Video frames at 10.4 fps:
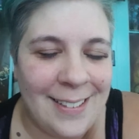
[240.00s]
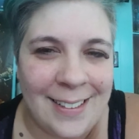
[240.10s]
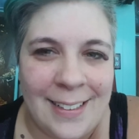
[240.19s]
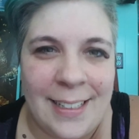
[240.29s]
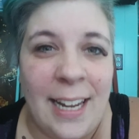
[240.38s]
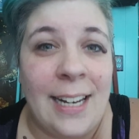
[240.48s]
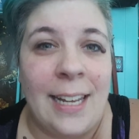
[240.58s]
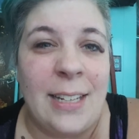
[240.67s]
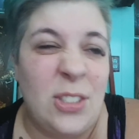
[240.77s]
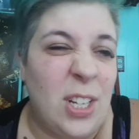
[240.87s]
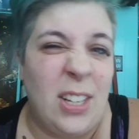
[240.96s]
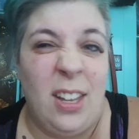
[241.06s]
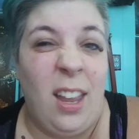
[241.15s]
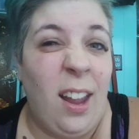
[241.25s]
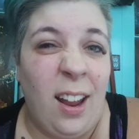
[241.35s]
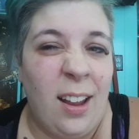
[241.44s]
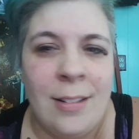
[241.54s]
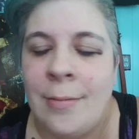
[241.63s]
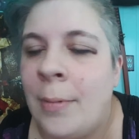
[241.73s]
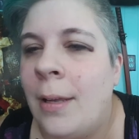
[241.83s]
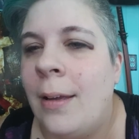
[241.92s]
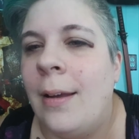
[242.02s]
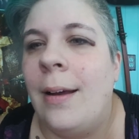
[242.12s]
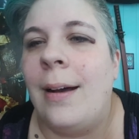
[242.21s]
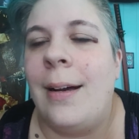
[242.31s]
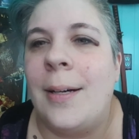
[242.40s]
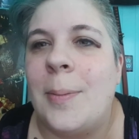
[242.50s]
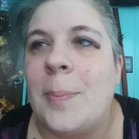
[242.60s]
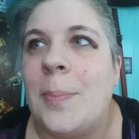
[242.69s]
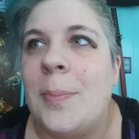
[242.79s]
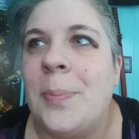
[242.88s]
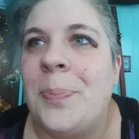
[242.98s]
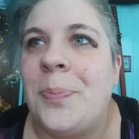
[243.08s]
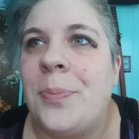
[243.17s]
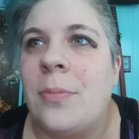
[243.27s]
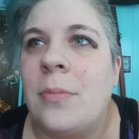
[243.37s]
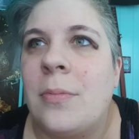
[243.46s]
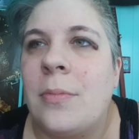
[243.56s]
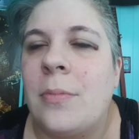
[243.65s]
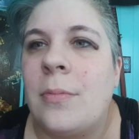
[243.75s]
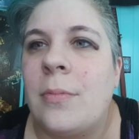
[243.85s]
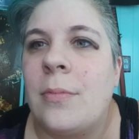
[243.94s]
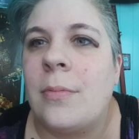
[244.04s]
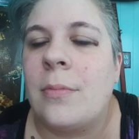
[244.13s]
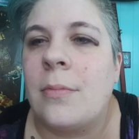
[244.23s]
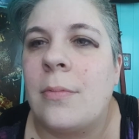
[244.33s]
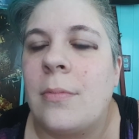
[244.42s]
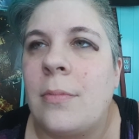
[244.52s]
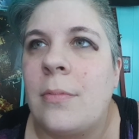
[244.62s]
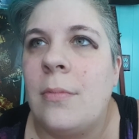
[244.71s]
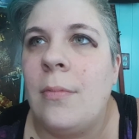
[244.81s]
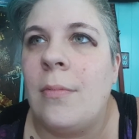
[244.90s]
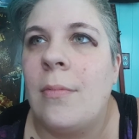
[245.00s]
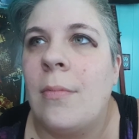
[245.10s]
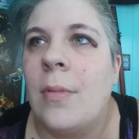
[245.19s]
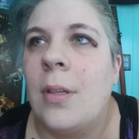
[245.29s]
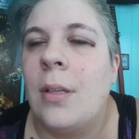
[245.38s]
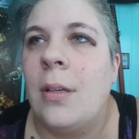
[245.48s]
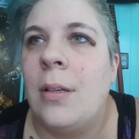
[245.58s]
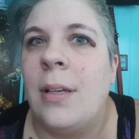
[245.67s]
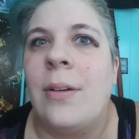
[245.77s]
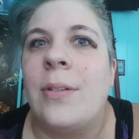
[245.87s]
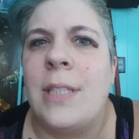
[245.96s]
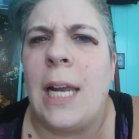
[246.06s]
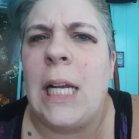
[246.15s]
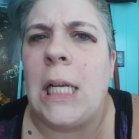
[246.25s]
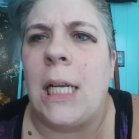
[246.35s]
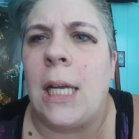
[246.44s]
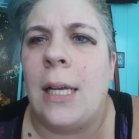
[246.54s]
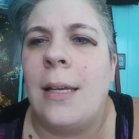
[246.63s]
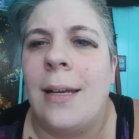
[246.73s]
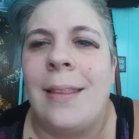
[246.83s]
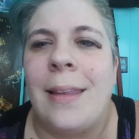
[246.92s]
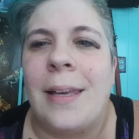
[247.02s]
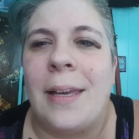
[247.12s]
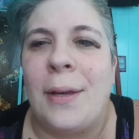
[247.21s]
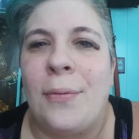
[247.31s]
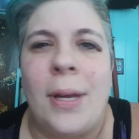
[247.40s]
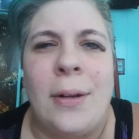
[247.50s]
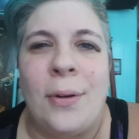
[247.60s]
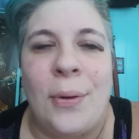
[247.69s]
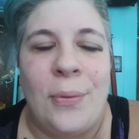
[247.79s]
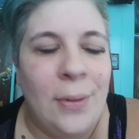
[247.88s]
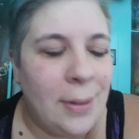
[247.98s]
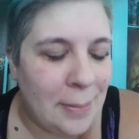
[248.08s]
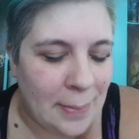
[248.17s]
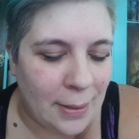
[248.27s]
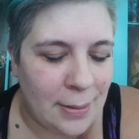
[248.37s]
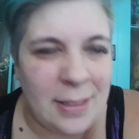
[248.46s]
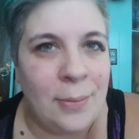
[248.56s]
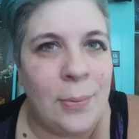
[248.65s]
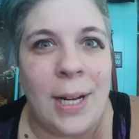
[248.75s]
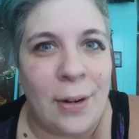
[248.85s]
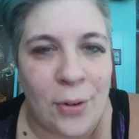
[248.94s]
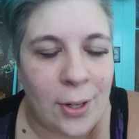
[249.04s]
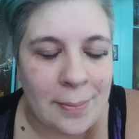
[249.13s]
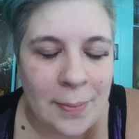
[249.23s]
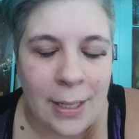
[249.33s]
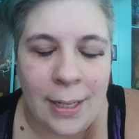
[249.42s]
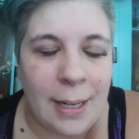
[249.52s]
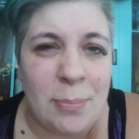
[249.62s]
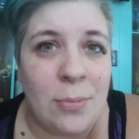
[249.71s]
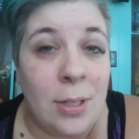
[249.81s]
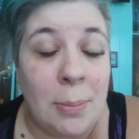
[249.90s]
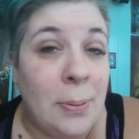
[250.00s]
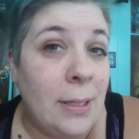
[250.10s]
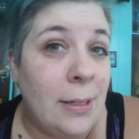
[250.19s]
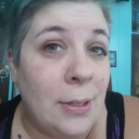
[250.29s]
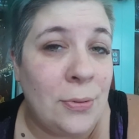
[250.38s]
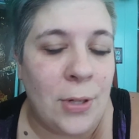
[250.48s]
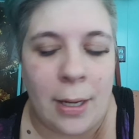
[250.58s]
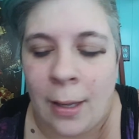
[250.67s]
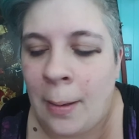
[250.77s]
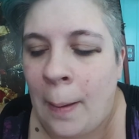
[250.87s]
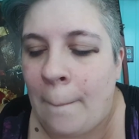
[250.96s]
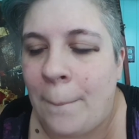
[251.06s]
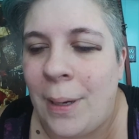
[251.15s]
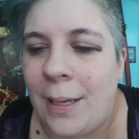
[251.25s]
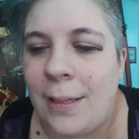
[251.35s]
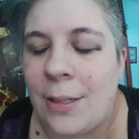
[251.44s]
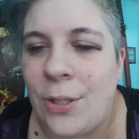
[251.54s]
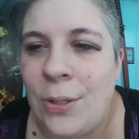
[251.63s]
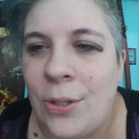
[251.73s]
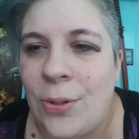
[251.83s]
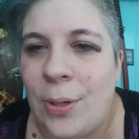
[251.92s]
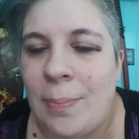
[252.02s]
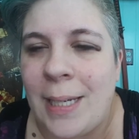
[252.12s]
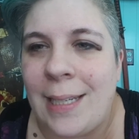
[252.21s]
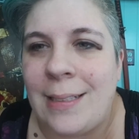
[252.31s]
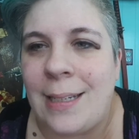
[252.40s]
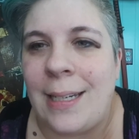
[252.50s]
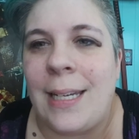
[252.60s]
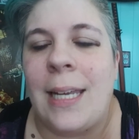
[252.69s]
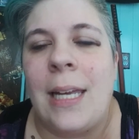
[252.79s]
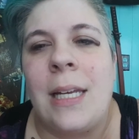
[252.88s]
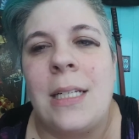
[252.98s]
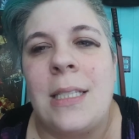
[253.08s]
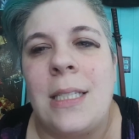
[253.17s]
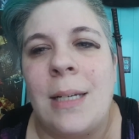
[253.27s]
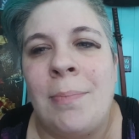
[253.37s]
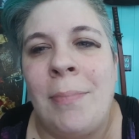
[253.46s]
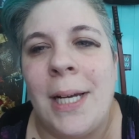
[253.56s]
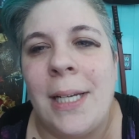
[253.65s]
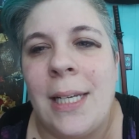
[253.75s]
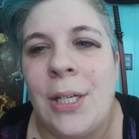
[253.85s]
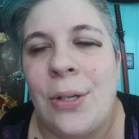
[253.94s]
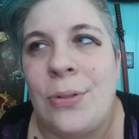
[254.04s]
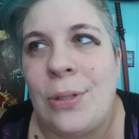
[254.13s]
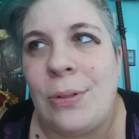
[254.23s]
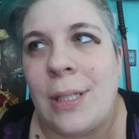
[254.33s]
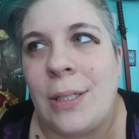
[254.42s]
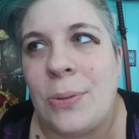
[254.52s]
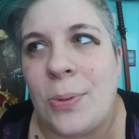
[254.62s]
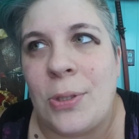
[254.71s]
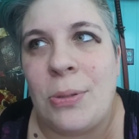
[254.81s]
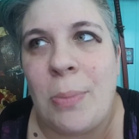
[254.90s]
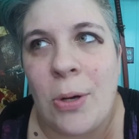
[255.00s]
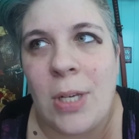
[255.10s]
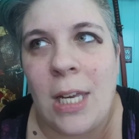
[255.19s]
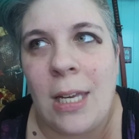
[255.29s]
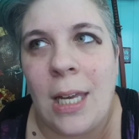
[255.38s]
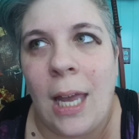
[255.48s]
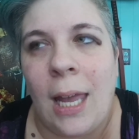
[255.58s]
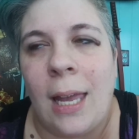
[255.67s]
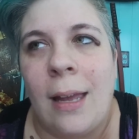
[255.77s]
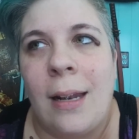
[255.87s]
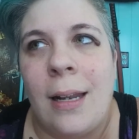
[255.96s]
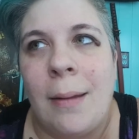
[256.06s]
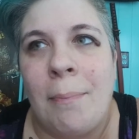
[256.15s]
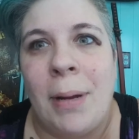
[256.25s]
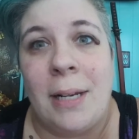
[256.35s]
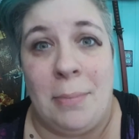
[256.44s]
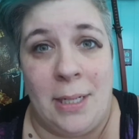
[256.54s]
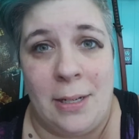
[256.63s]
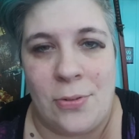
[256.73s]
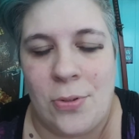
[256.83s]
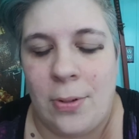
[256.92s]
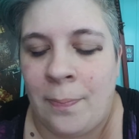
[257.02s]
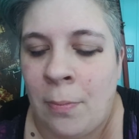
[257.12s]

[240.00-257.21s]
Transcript: ADHD. No, it's ADD, I think I have. I don't know. Whatever. I'm completely off track. But the good note on my anxiety is my go-to things were smoking and biting my nails.